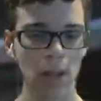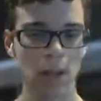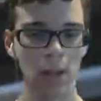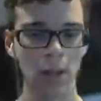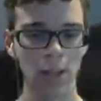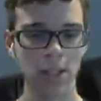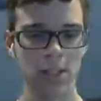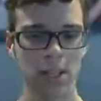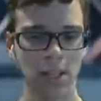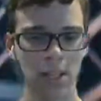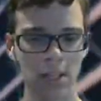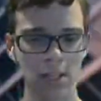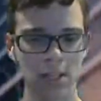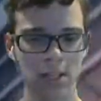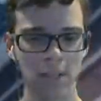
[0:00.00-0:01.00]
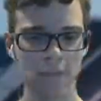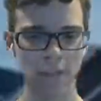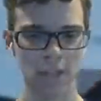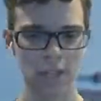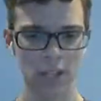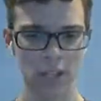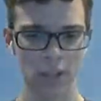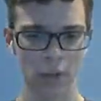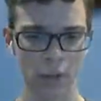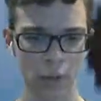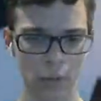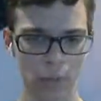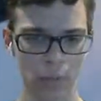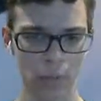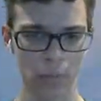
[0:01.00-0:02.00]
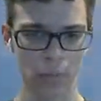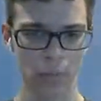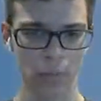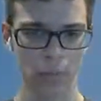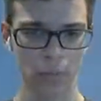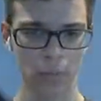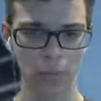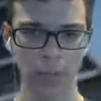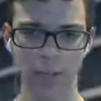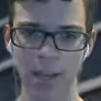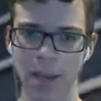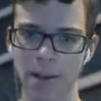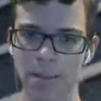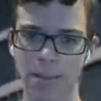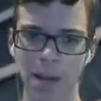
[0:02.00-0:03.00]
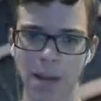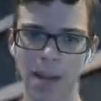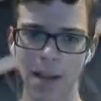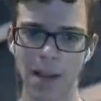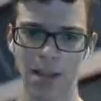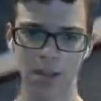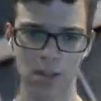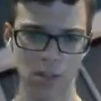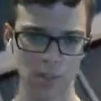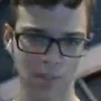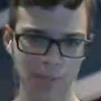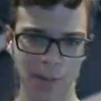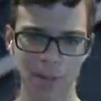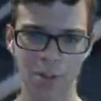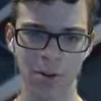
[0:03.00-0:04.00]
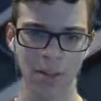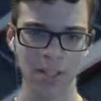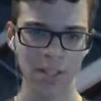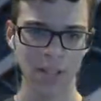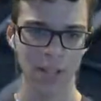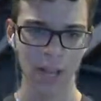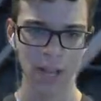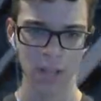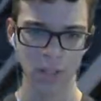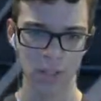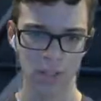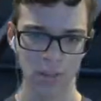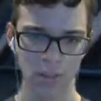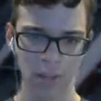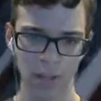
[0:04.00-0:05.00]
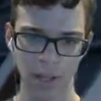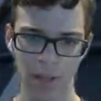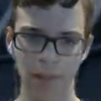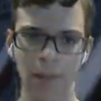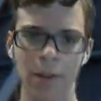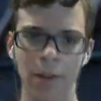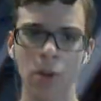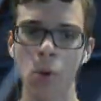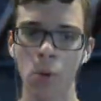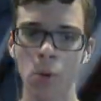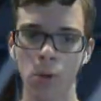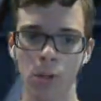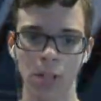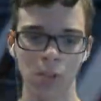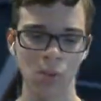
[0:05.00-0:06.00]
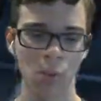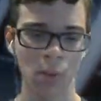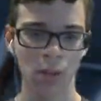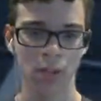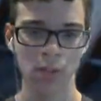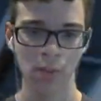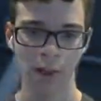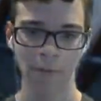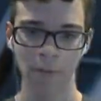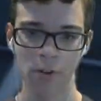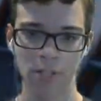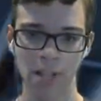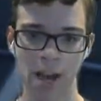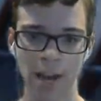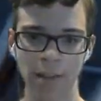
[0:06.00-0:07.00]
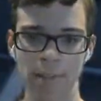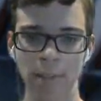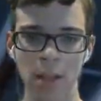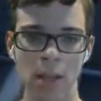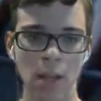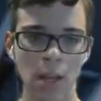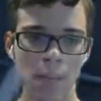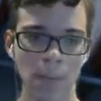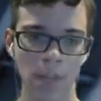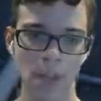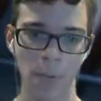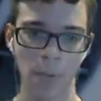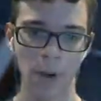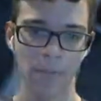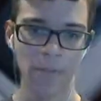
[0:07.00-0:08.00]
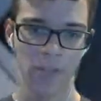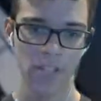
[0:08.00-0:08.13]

It's like definitely a little like kind of not as interesting, not as like cool as it was when I first got it. But yeah, when I first